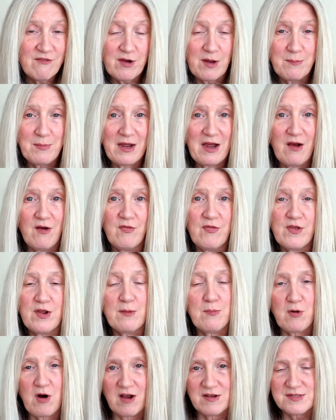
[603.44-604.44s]
about
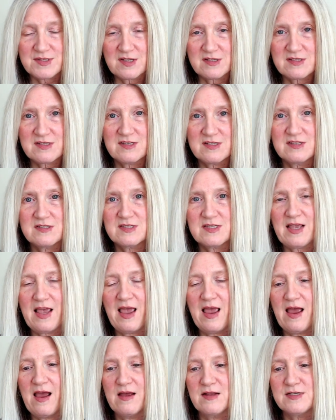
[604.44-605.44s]
their processes
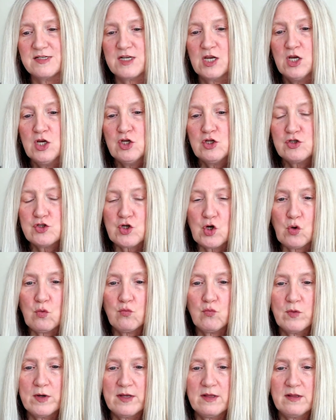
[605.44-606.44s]
and
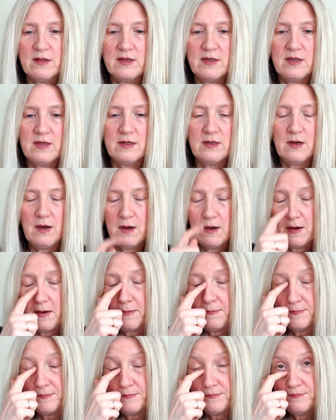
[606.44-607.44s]
don't really
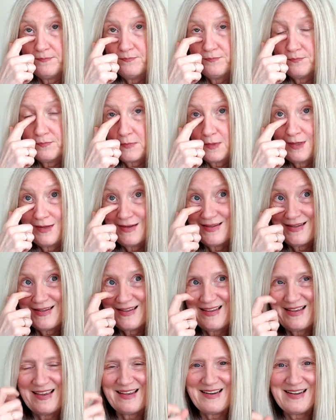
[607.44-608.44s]
um,
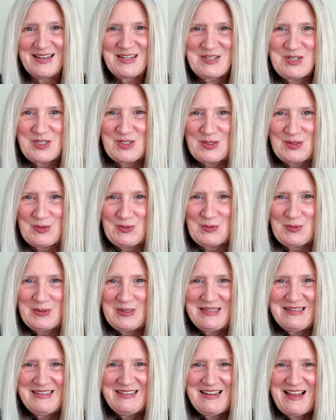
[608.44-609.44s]
get into
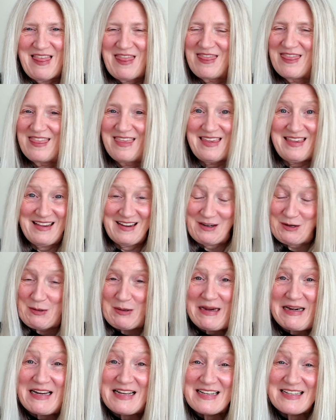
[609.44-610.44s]
the
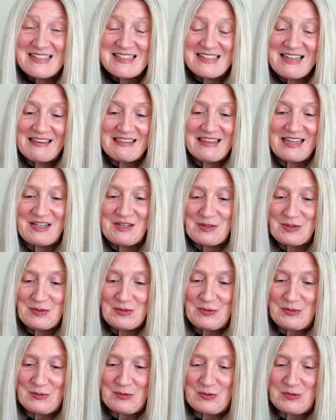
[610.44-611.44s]
ingredients that they
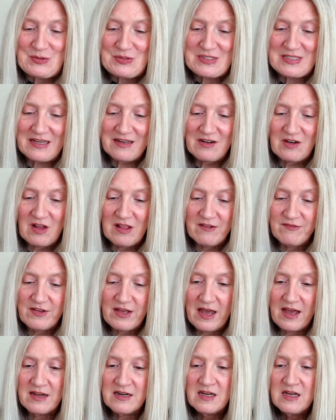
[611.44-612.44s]
use and all of
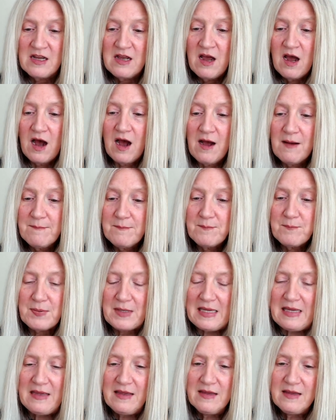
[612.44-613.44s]
that. Um,
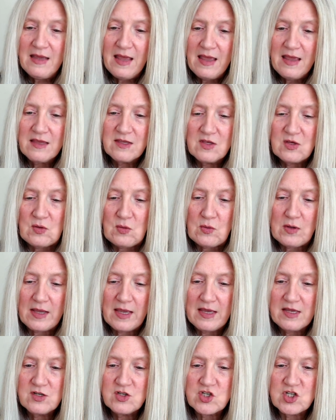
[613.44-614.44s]
being a U
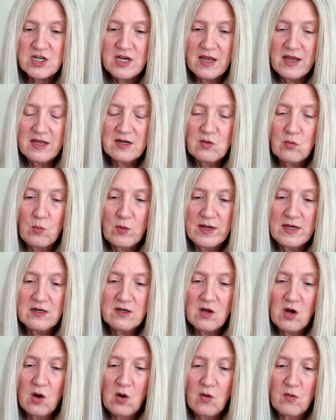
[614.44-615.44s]
K gin, we
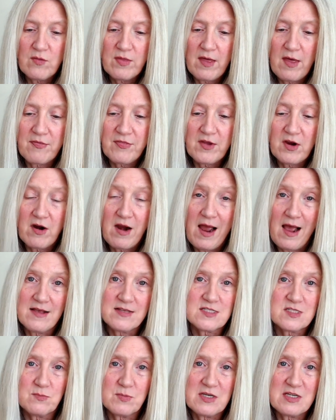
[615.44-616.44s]
know that there
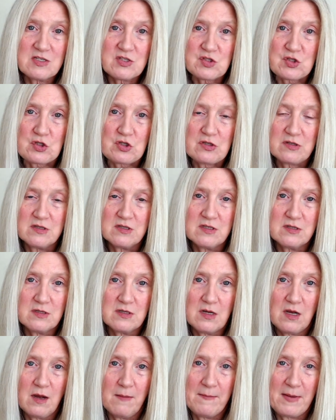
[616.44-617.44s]
has to be a
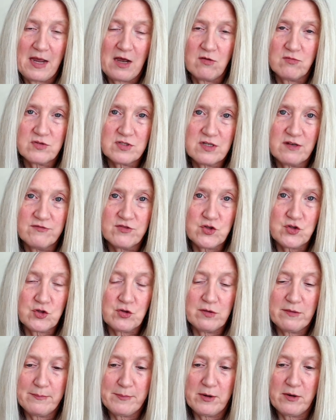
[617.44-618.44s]
certain amount of
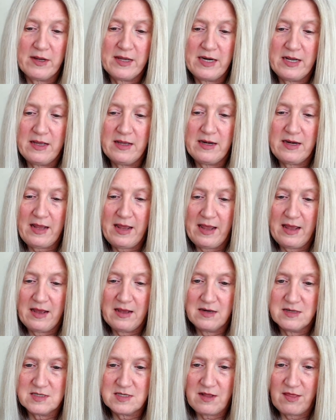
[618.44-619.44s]
juniper in it,
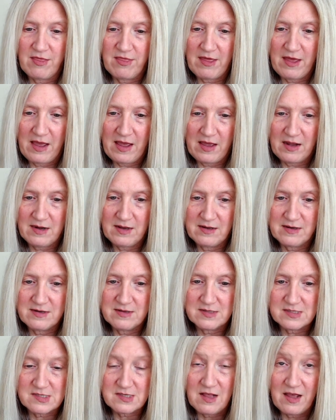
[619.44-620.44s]
and that it
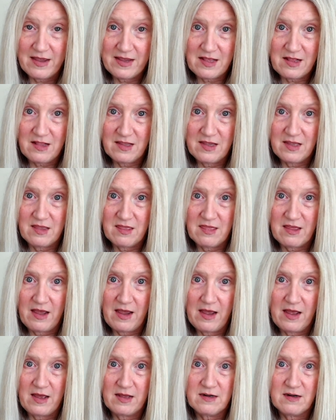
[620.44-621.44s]
is likely
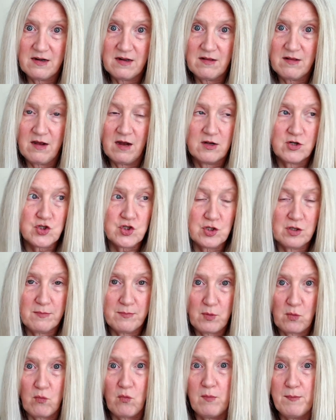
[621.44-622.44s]
that uh,
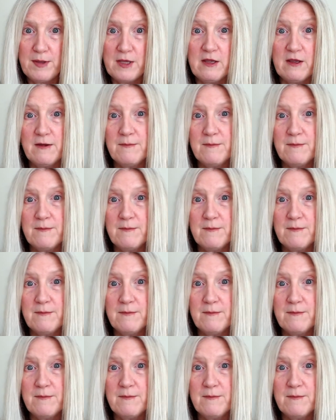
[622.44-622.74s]
juniper will be